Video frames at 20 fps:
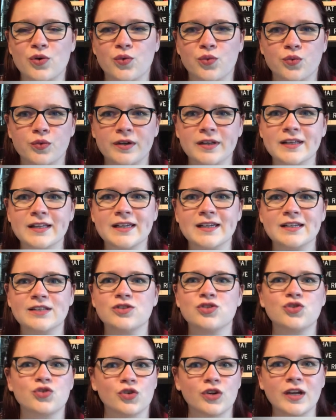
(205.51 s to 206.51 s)
really
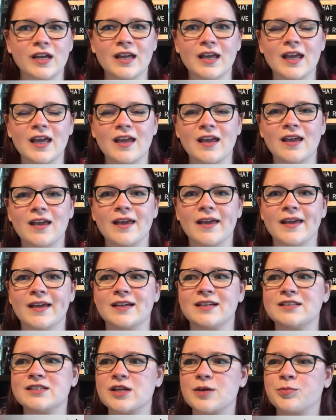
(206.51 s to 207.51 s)
intriguing
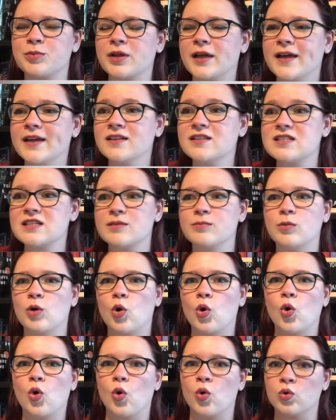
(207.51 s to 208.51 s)
and a play on some
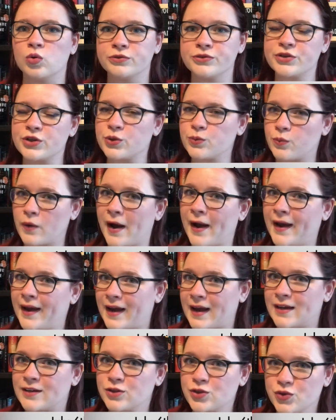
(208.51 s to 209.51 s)
older
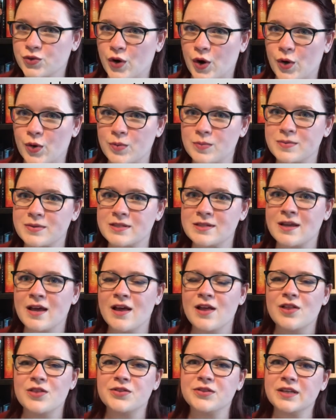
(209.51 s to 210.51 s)
YA tropes.
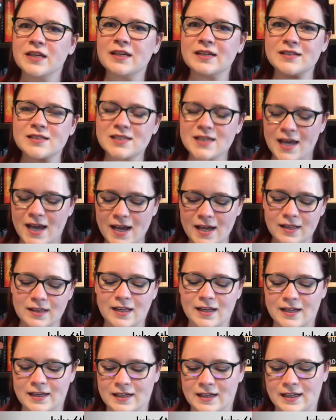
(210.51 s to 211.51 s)
The
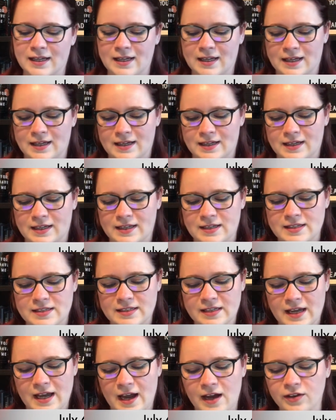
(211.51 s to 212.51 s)
tagline is,
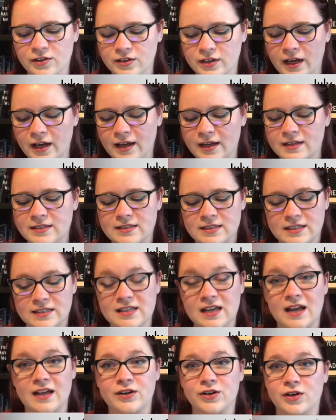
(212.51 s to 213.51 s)
Elka has, is
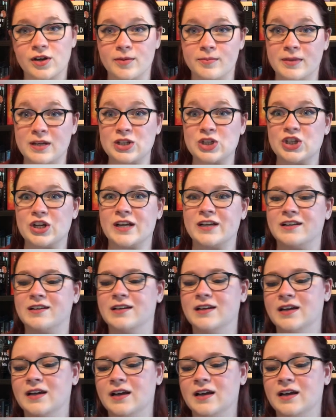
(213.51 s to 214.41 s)
on a mission.